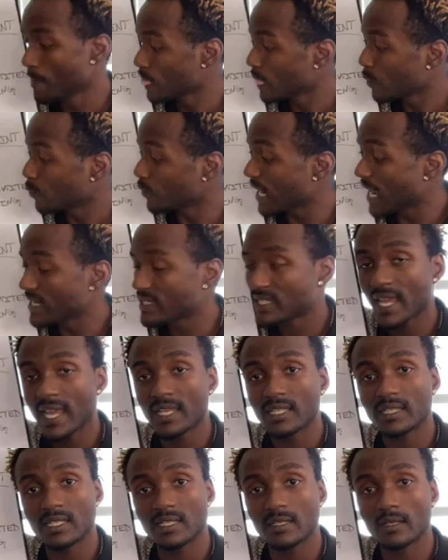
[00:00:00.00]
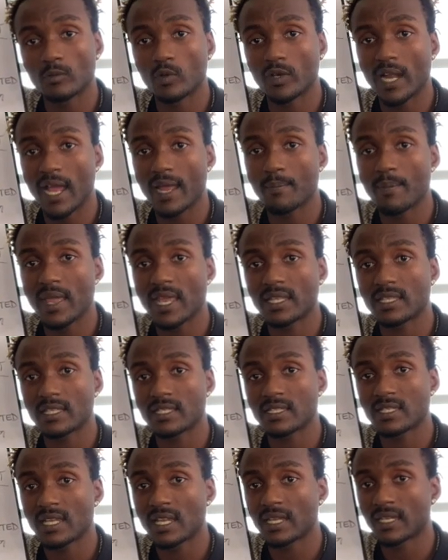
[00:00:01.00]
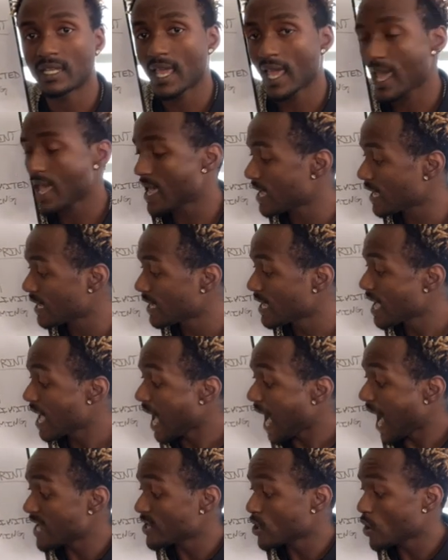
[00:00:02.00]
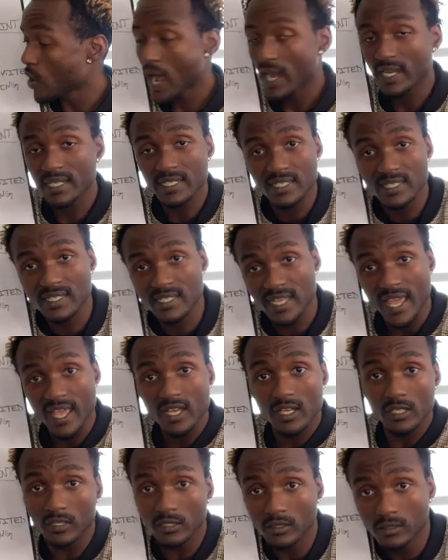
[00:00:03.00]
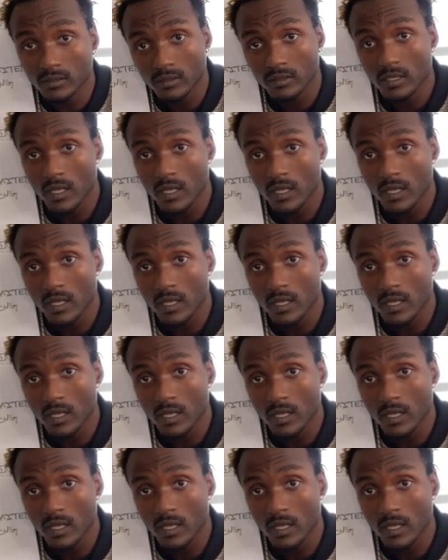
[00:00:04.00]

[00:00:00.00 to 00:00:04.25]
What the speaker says: When I make this $10K, I know how to sell.